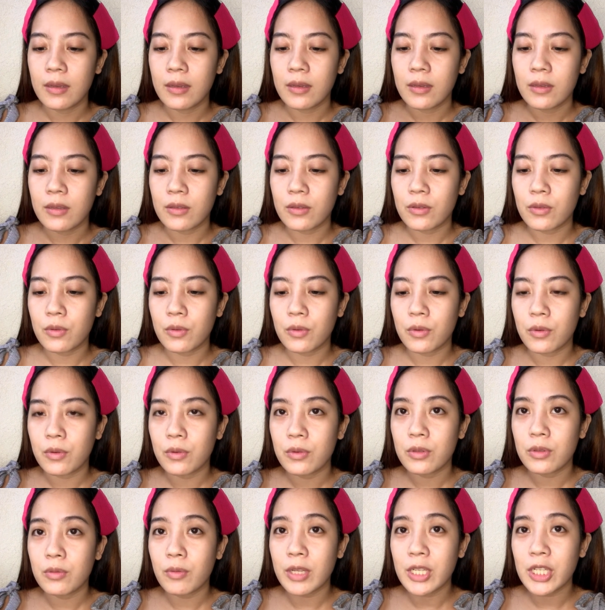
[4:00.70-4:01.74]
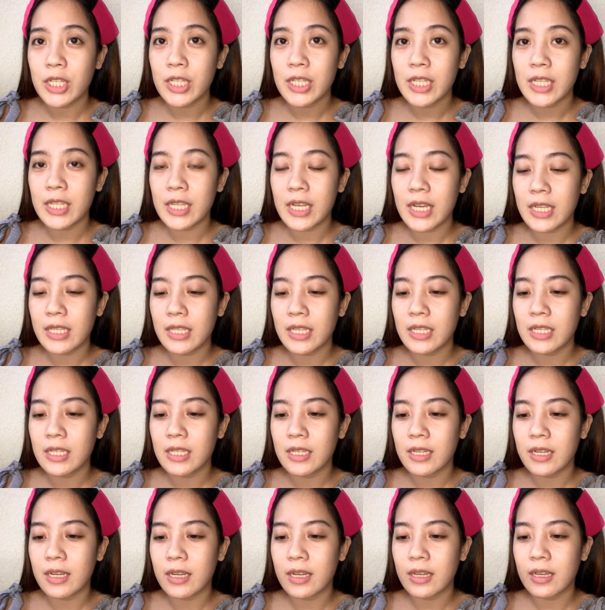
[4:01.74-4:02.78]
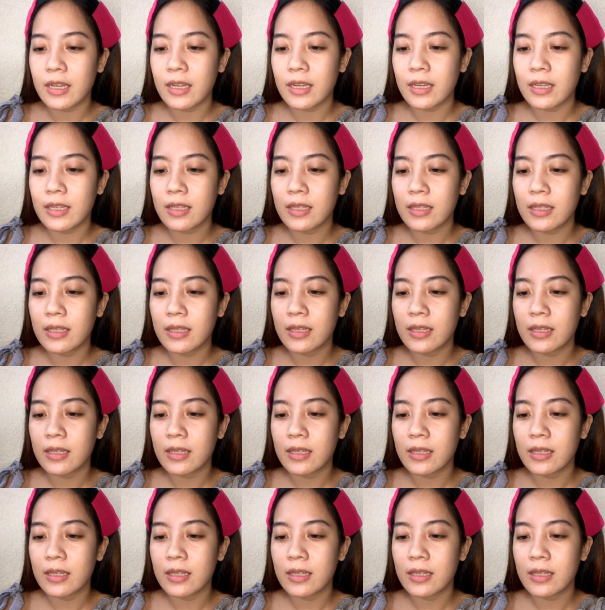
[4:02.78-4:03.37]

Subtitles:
So, swatch na natin siya, guys.